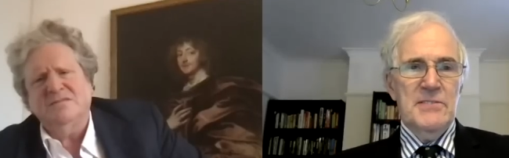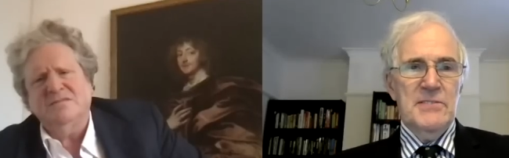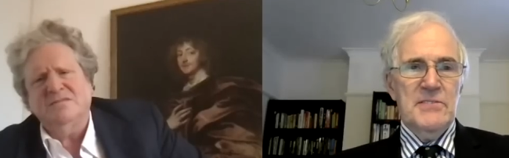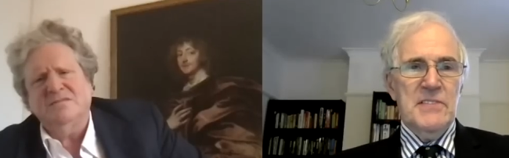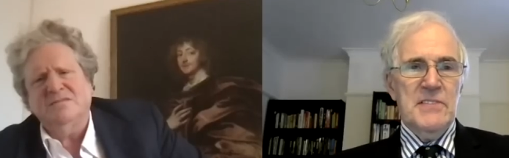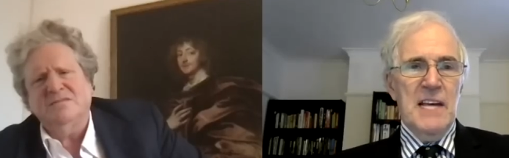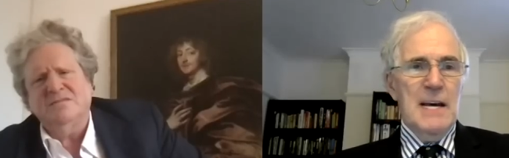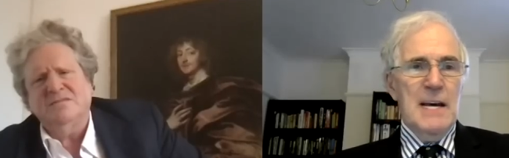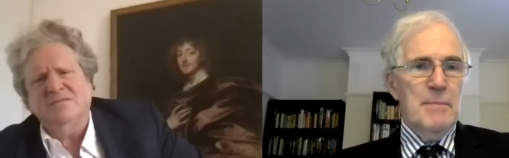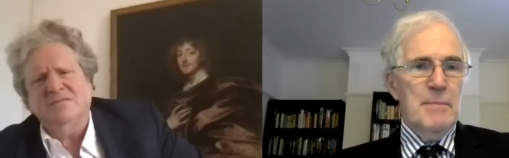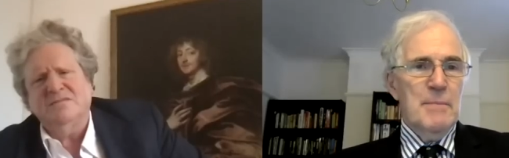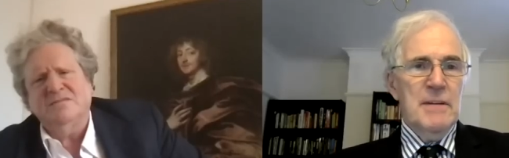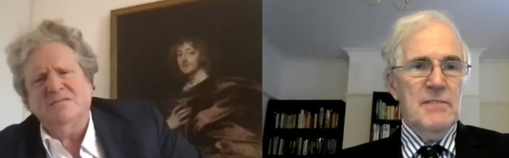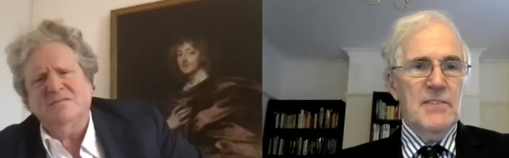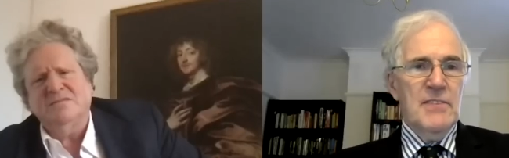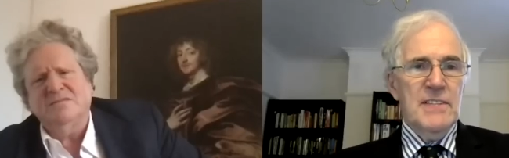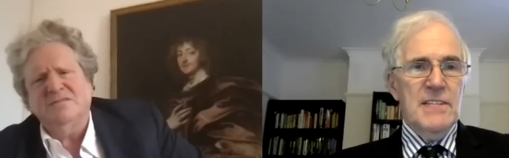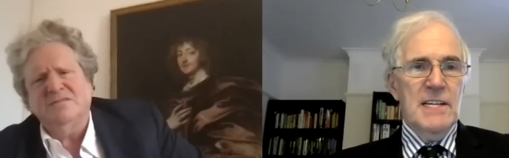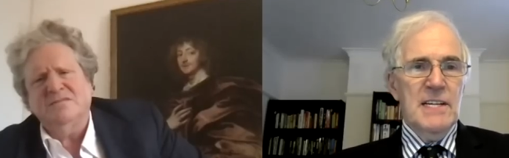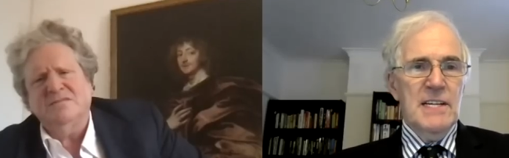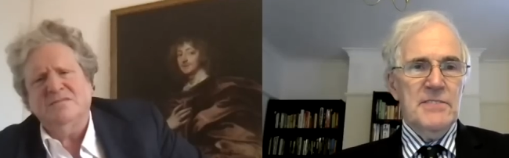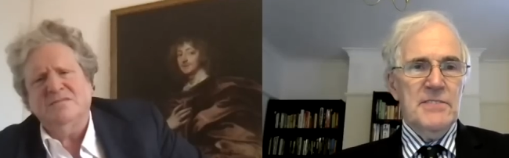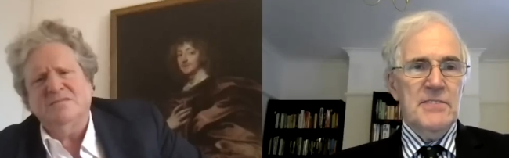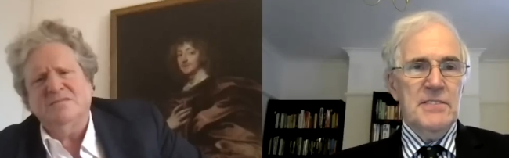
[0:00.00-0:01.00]
Speaker 1: damned if it
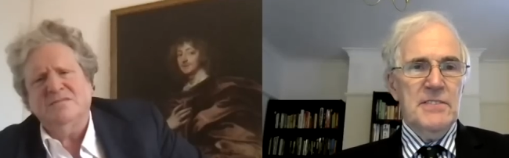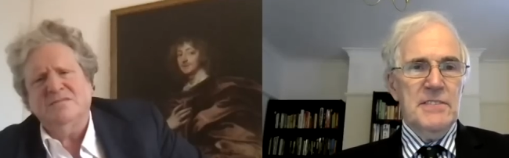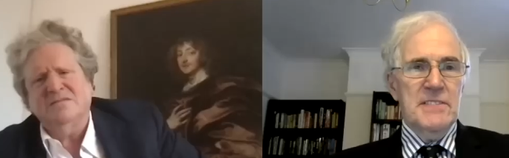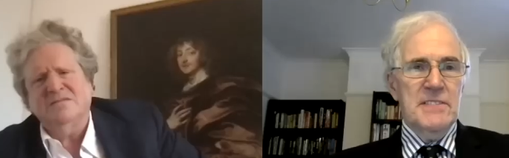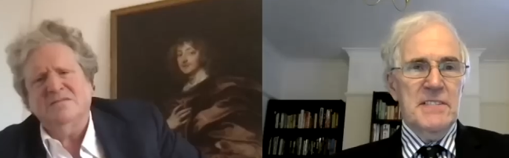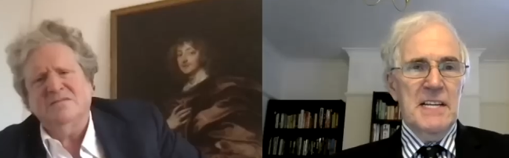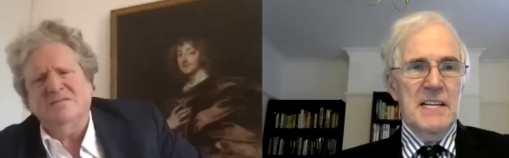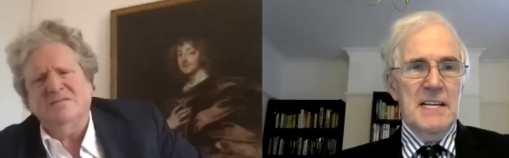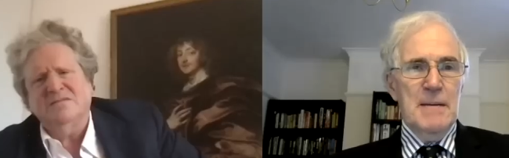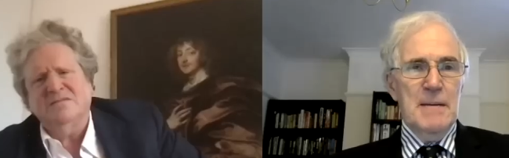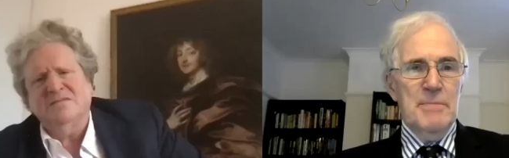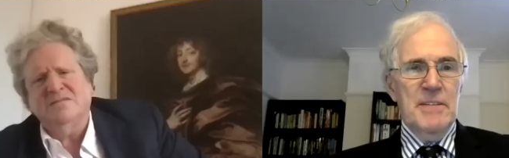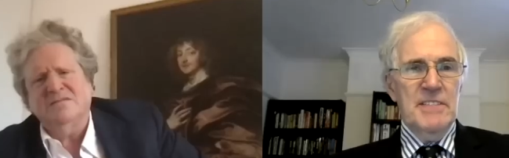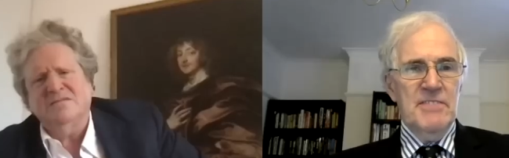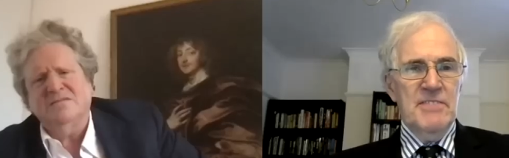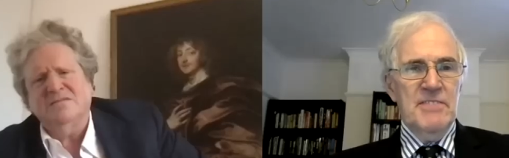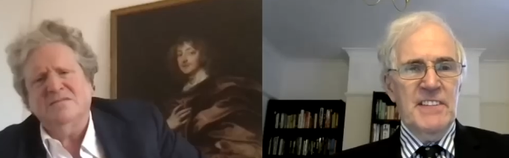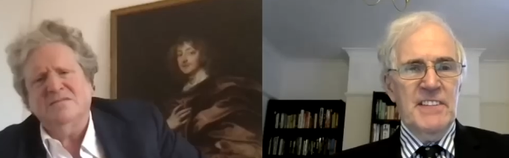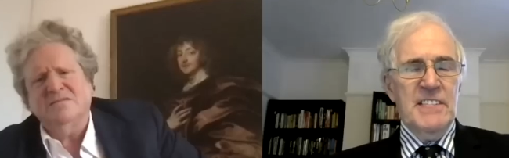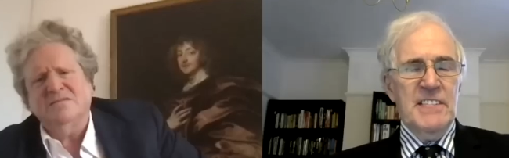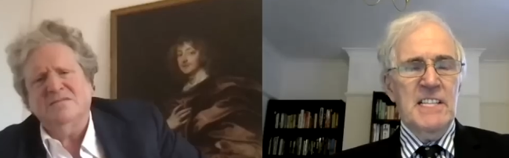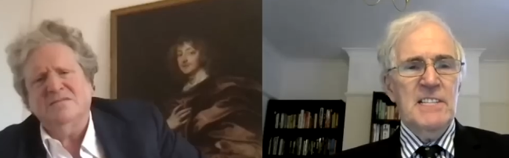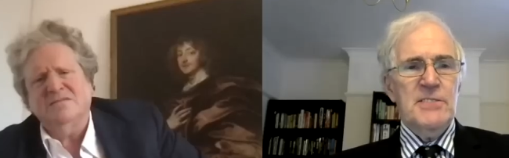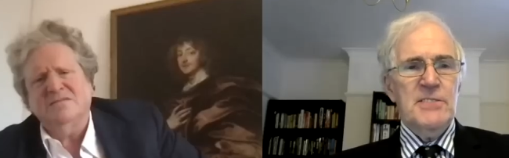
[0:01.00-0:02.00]
does and damned if
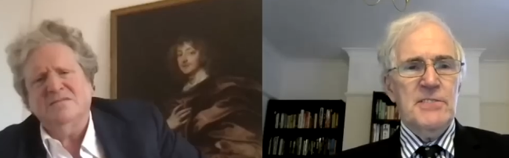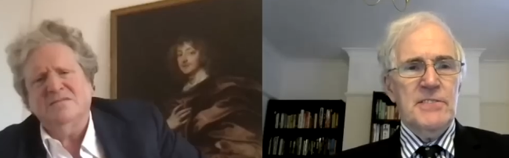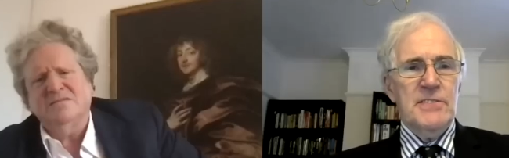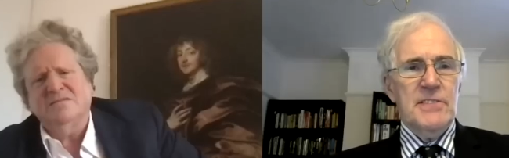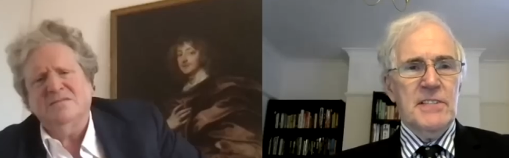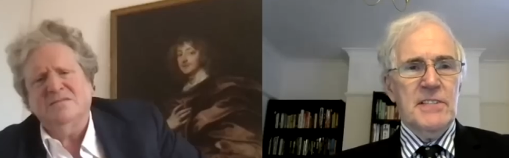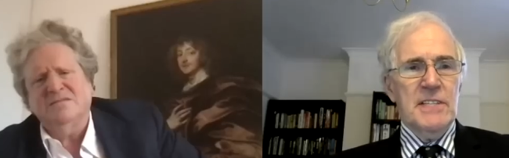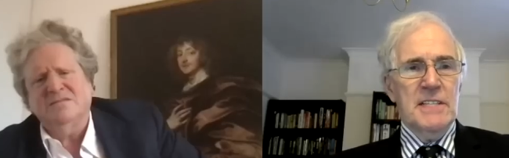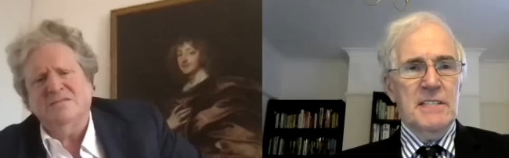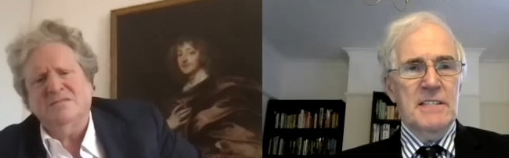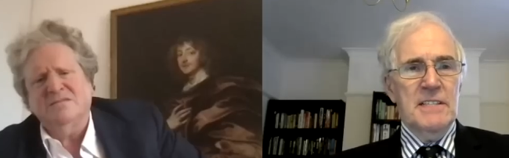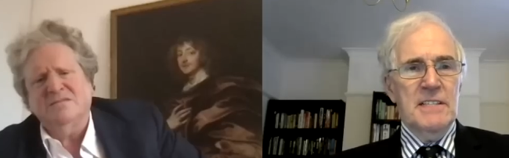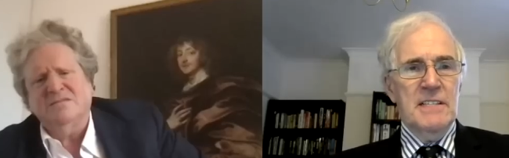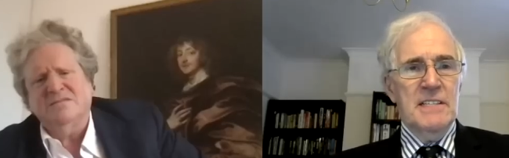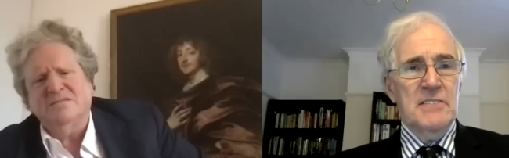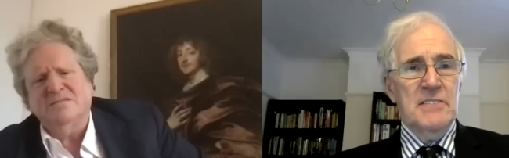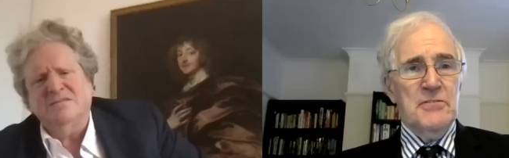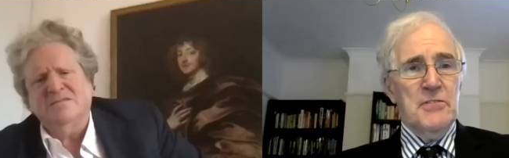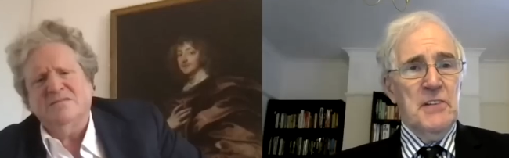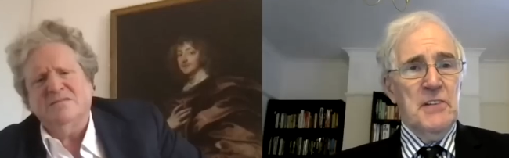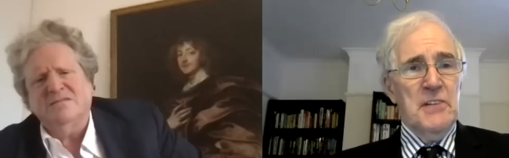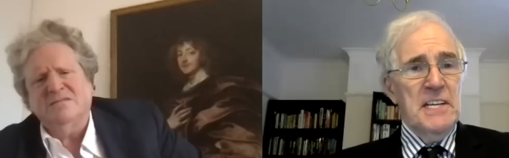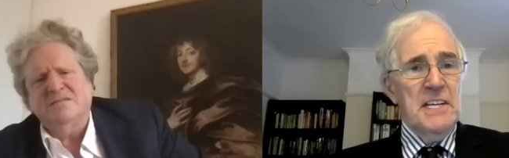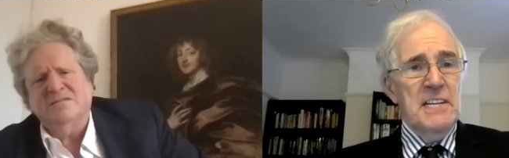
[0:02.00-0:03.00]
it doesn't, and
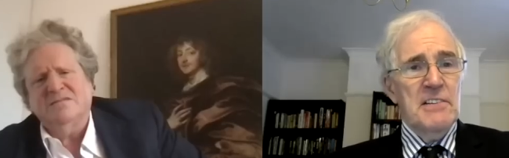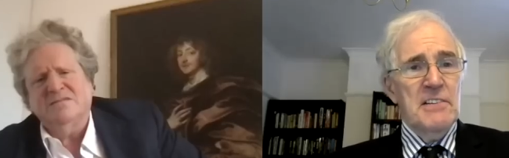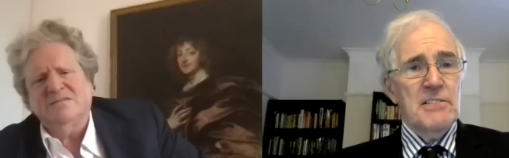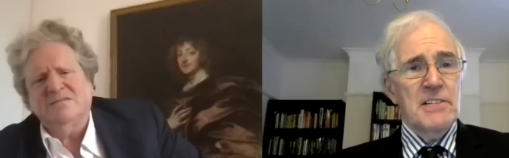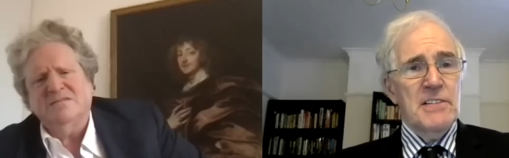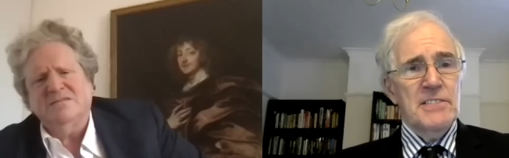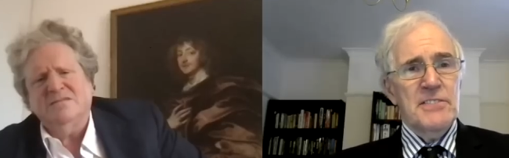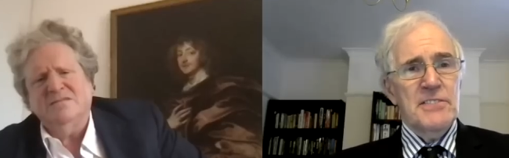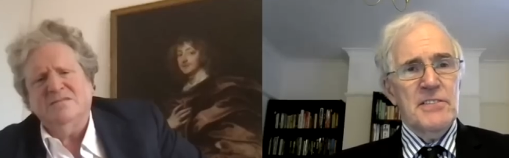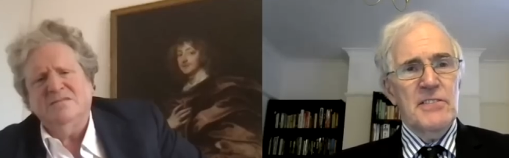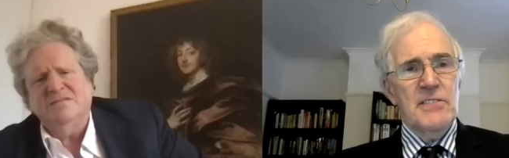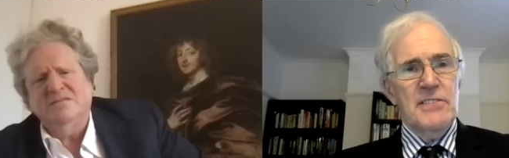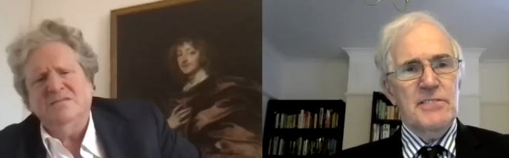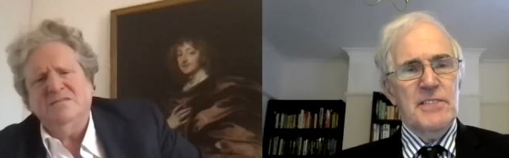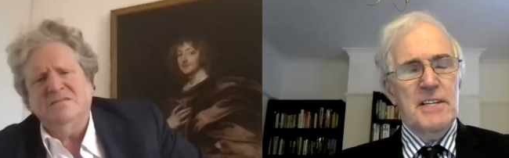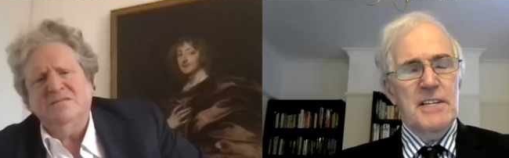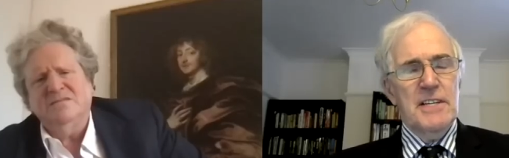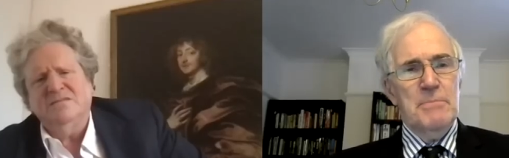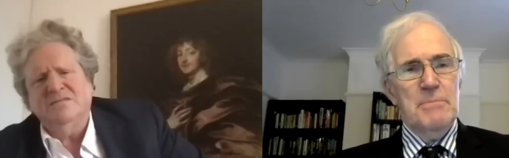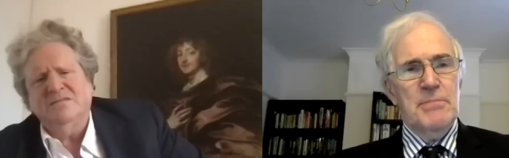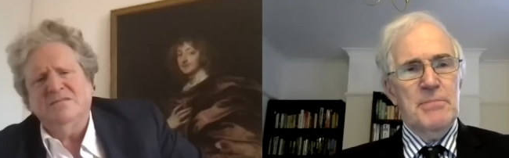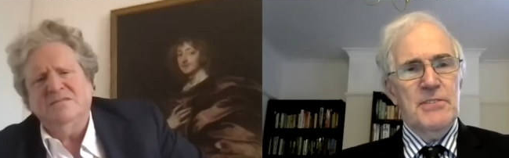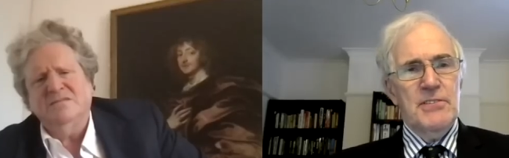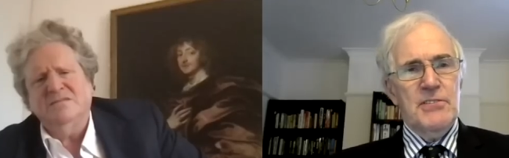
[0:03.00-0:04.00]
its leader is in the
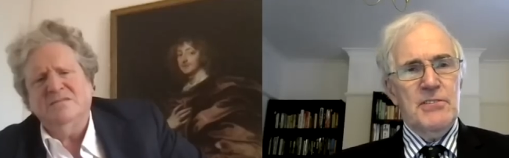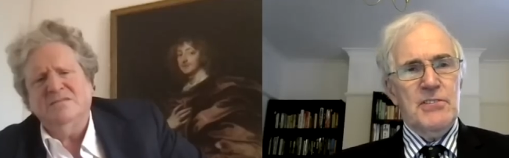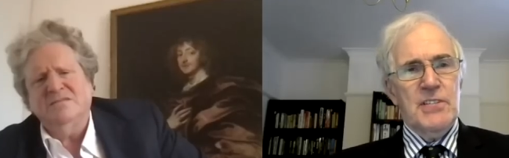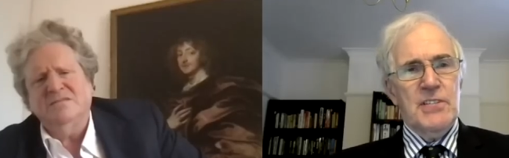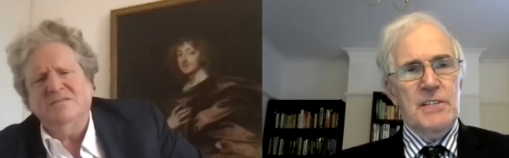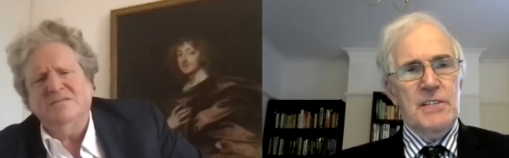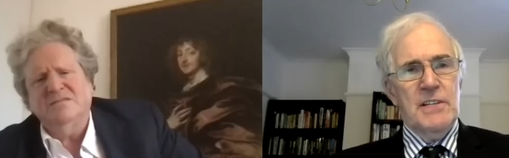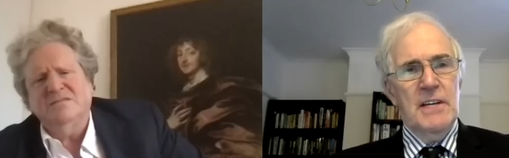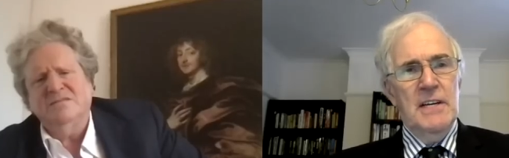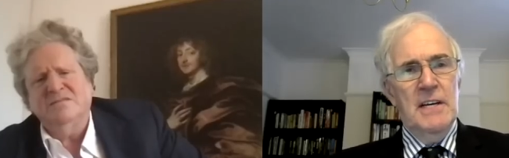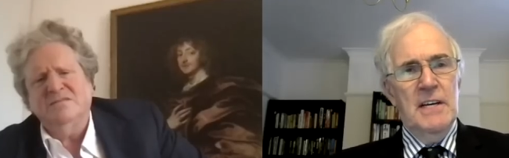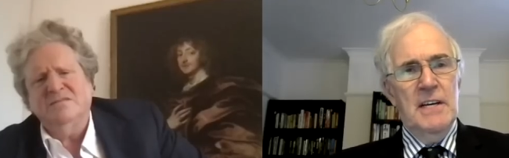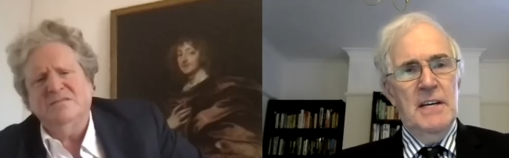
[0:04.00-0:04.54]
same position.